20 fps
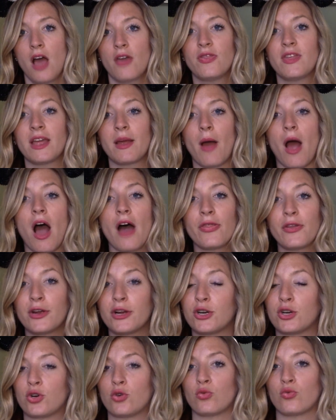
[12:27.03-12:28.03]
The
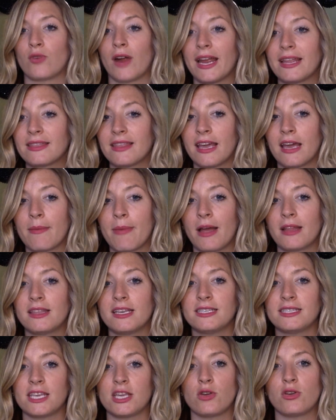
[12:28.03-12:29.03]
other great thing about
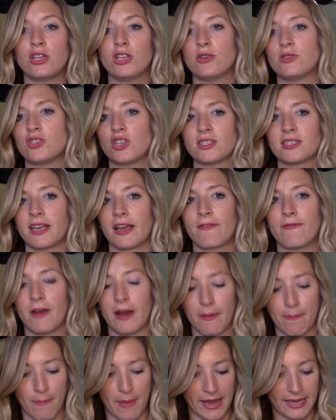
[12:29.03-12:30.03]
this that you can use just like
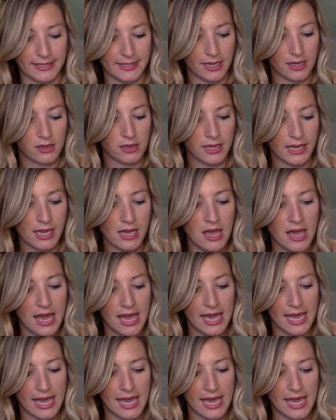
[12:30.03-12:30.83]
very basically